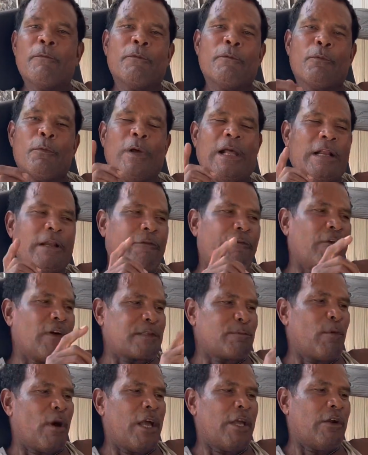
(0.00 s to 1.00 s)
Well, the first
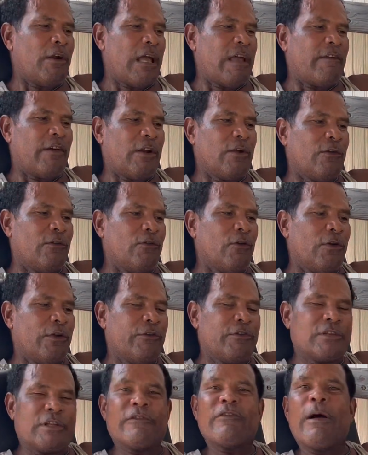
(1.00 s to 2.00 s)
boy, you know, ever know
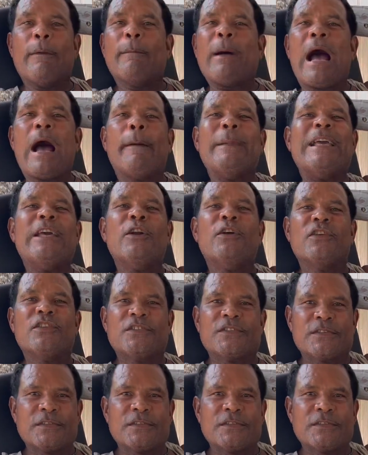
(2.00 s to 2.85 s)
origin from Barbados.